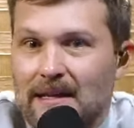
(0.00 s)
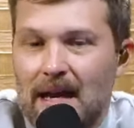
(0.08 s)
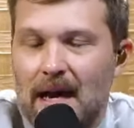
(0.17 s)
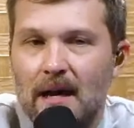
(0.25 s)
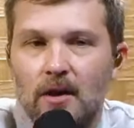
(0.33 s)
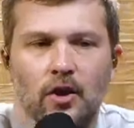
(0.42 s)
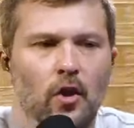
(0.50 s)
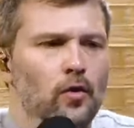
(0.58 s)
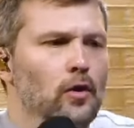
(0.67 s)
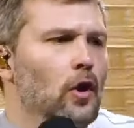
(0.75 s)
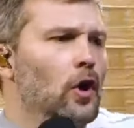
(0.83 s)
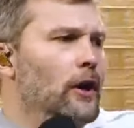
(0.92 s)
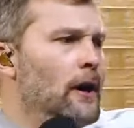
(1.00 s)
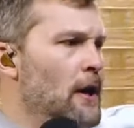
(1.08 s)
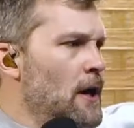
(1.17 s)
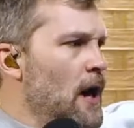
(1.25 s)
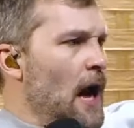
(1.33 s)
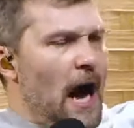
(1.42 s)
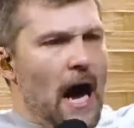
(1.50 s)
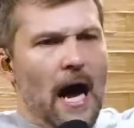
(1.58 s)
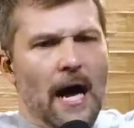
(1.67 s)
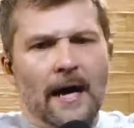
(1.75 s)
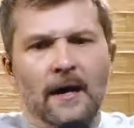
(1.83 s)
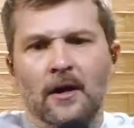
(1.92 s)
Yeah. You go, Lord, yeah.
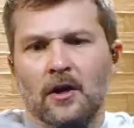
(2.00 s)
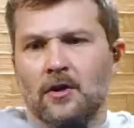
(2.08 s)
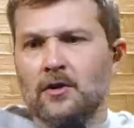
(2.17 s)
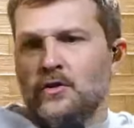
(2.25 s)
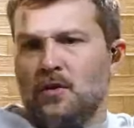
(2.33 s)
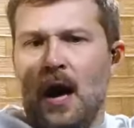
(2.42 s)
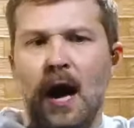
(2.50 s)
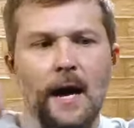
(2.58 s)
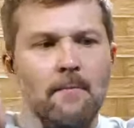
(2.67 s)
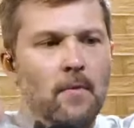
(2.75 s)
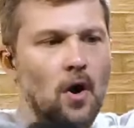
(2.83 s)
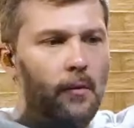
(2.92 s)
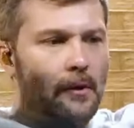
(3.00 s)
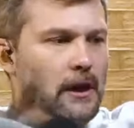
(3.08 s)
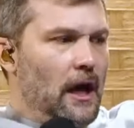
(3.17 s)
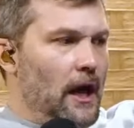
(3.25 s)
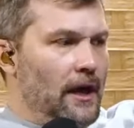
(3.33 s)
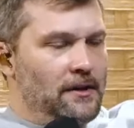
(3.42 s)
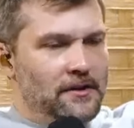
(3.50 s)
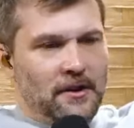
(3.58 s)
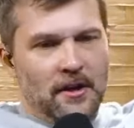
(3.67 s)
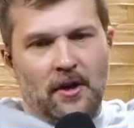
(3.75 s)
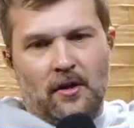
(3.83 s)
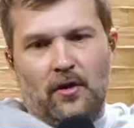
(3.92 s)
I yeah. I mobilized
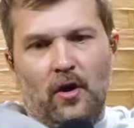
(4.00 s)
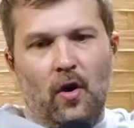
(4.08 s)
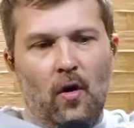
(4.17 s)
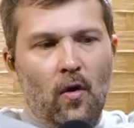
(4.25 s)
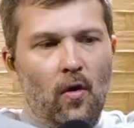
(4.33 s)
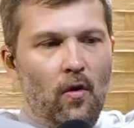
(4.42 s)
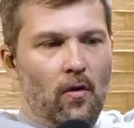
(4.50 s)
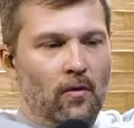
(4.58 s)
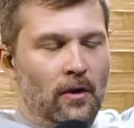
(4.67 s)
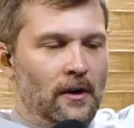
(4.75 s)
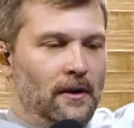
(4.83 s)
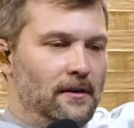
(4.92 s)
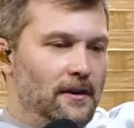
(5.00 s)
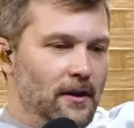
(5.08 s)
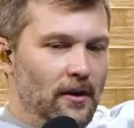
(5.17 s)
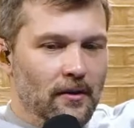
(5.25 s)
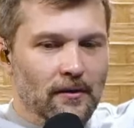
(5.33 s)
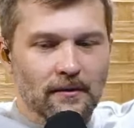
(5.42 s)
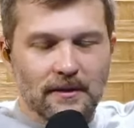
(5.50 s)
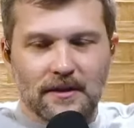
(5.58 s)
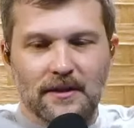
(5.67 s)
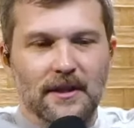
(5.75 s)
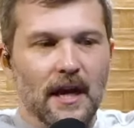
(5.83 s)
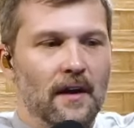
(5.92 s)
the whole you know,
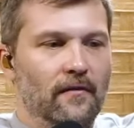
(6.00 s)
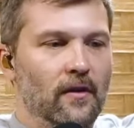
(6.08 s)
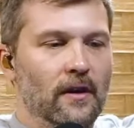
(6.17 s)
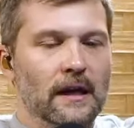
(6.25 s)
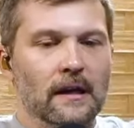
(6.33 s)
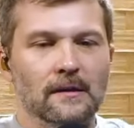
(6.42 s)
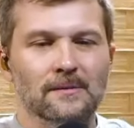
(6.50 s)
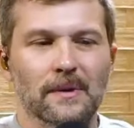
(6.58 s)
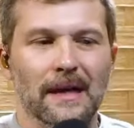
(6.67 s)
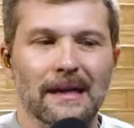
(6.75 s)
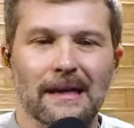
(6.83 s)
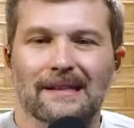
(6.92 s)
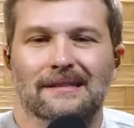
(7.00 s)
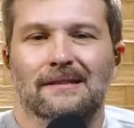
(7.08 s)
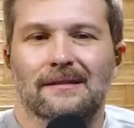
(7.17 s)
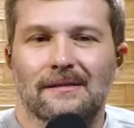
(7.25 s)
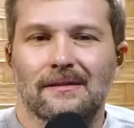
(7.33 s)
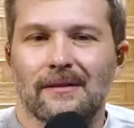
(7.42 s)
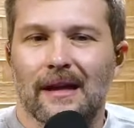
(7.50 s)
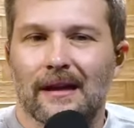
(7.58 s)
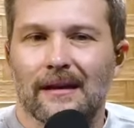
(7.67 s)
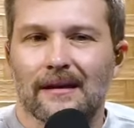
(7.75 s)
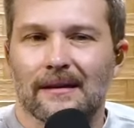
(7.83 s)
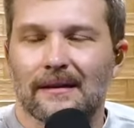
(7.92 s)
yeah. stay for it. he goes, but I didn't ask you to do that. Yeah.